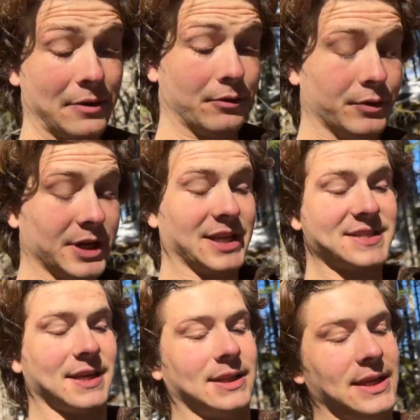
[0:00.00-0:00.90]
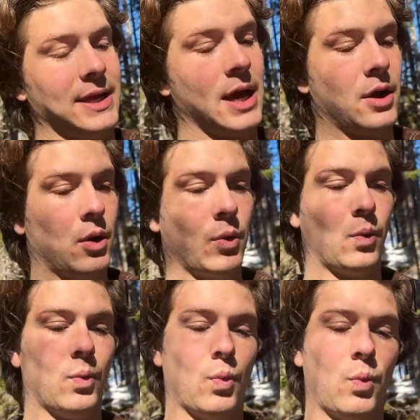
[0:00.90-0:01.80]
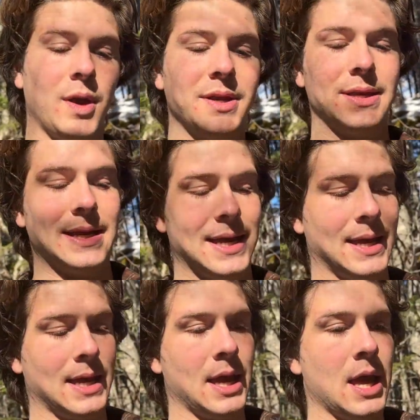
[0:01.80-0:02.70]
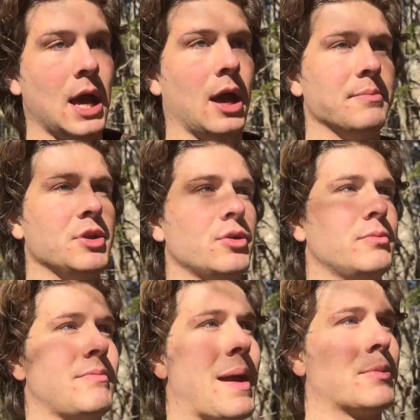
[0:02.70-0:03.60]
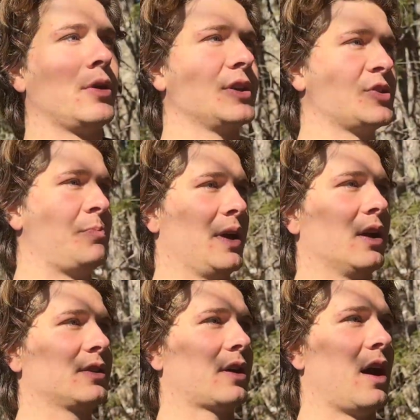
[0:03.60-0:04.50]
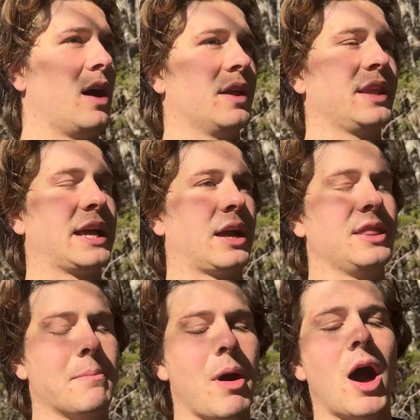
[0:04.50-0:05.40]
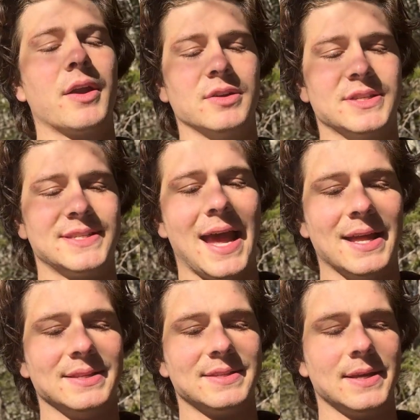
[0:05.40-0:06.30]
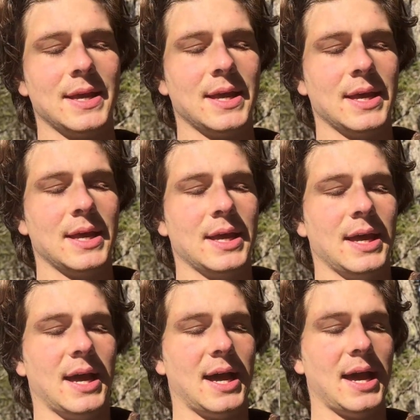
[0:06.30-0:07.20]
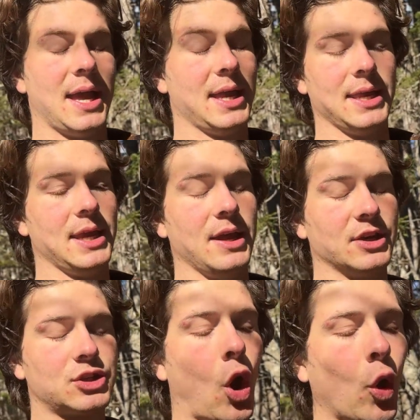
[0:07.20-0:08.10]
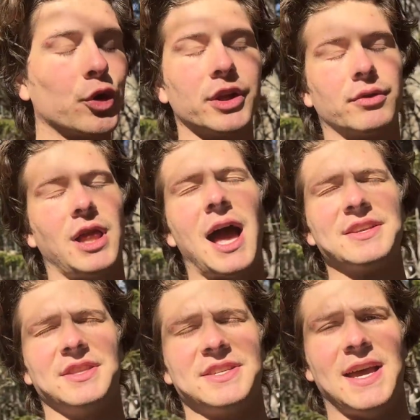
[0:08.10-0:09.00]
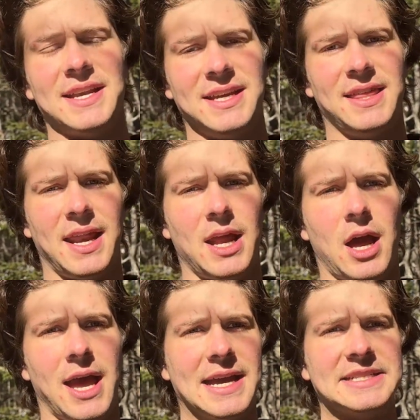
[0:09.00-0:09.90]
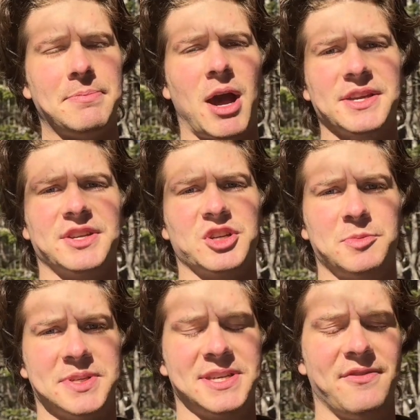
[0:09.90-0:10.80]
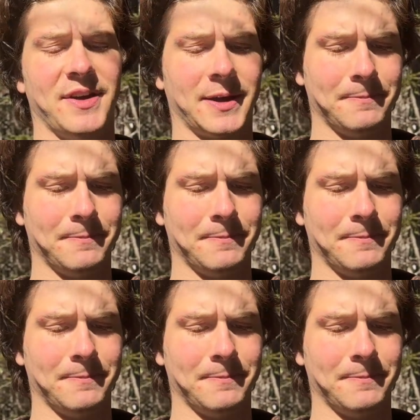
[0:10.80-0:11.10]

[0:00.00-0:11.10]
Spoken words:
realistically, what immune memory is built on, like in the modern sense, it totally relies on this idea that antibodies are specific.